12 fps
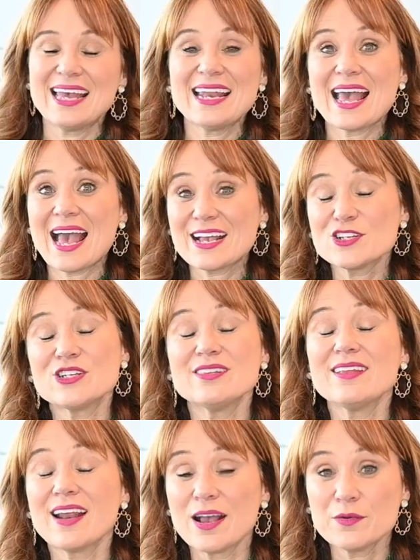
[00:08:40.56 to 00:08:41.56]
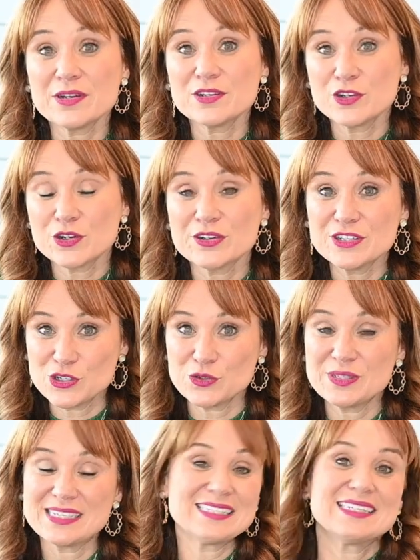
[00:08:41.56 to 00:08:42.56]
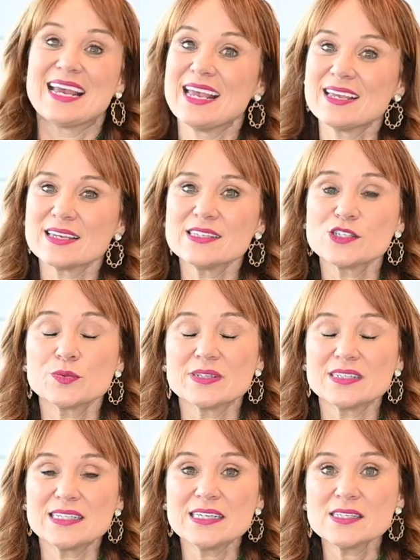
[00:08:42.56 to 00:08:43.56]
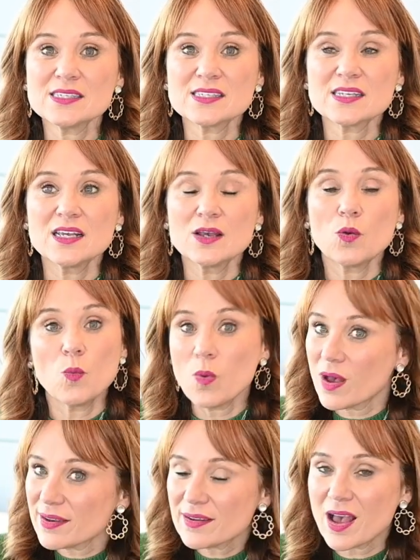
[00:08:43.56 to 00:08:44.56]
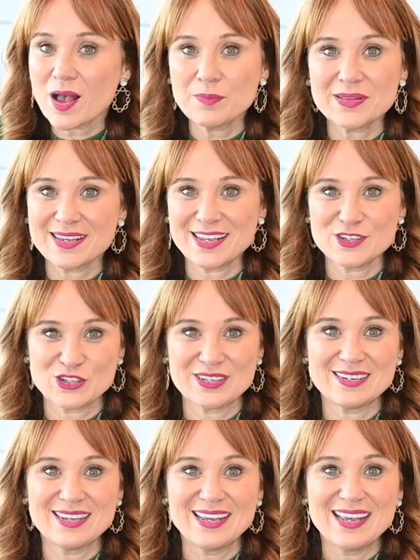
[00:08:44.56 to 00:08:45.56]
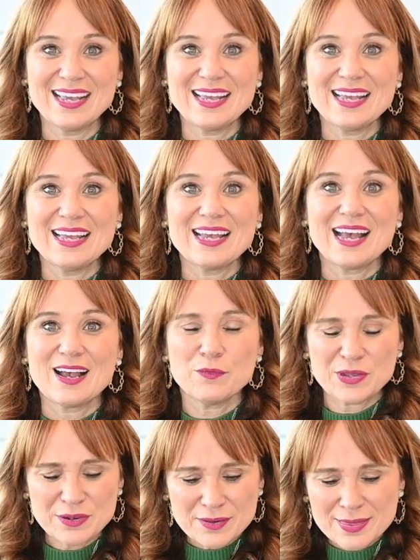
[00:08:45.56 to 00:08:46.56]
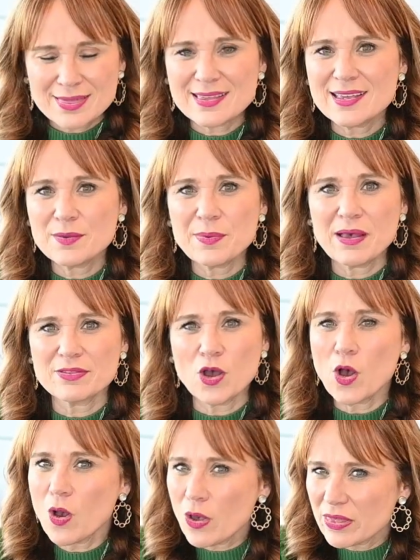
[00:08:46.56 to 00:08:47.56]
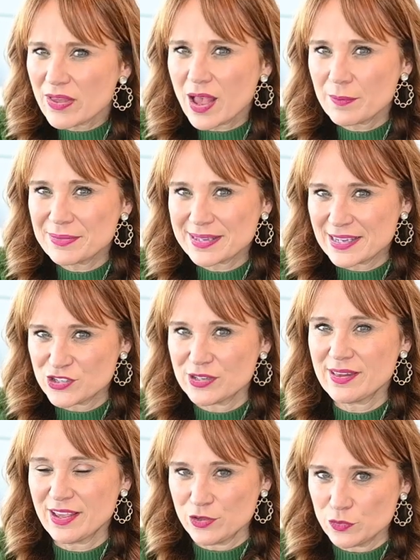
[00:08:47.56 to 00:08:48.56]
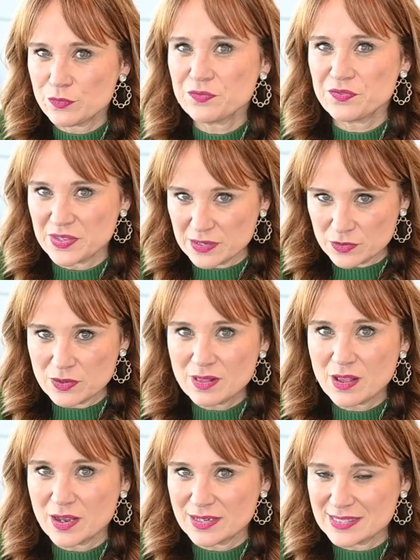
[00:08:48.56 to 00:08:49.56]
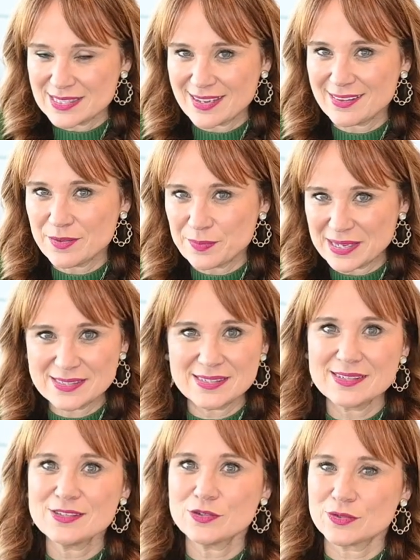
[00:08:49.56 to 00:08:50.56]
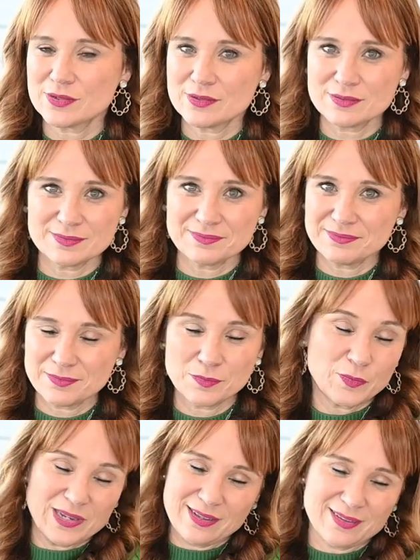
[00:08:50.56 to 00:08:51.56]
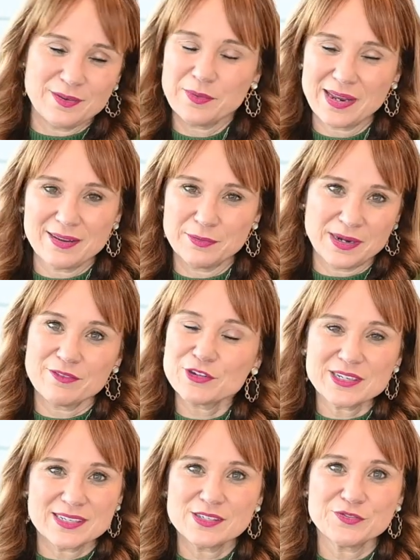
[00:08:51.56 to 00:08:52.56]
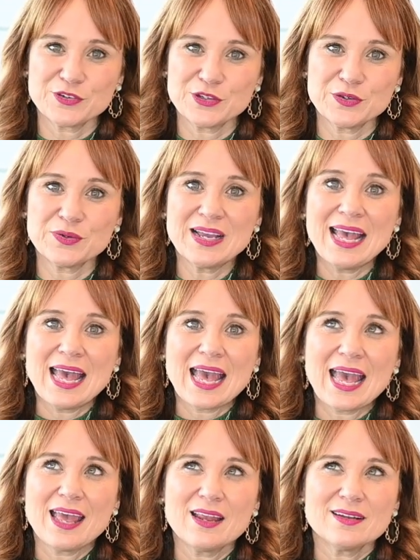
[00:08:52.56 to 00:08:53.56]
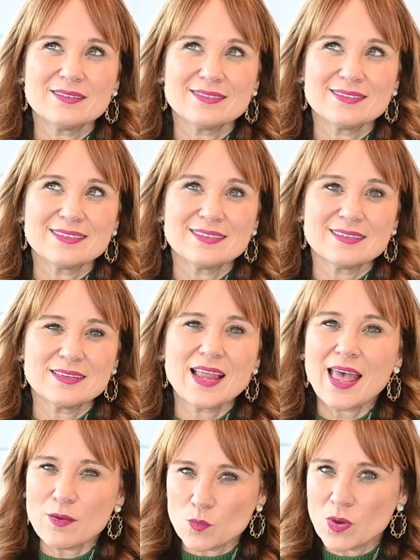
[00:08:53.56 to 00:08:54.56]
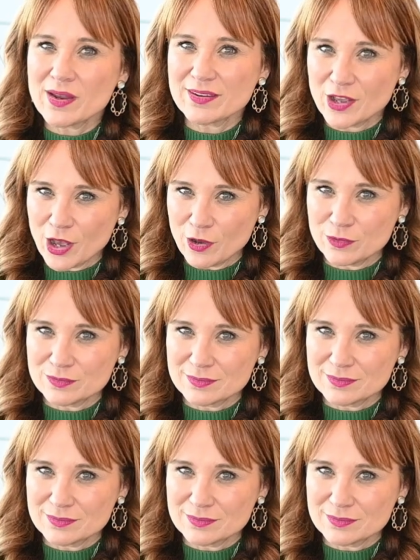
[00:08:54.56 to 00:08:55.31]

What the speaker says: An action that I would encourage you to take is to release one obligation. I want you to think about all the obligation that you feel on a daily basis or weekly, whatever it is for you, and let one go.